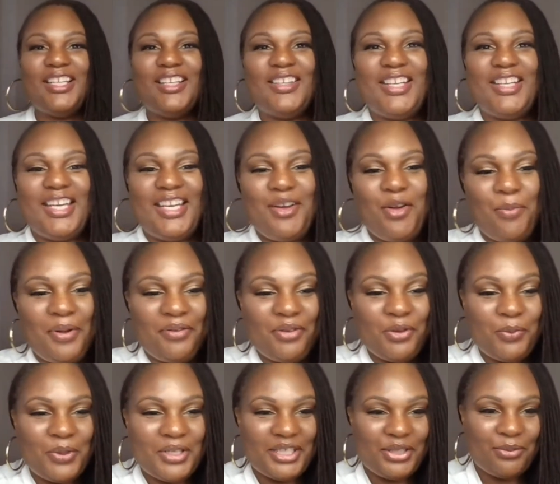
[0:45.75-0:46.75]
Okay, hope
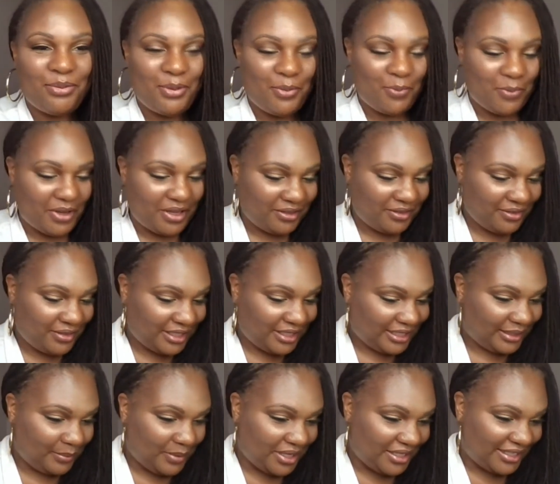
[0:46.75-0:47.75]
everyone's doing well on this
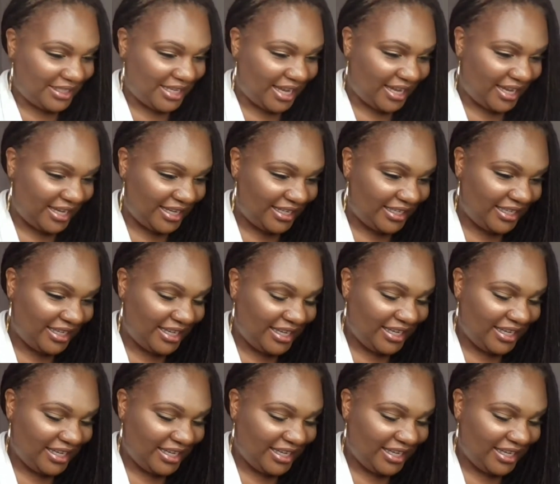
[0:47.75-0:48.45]
Monday.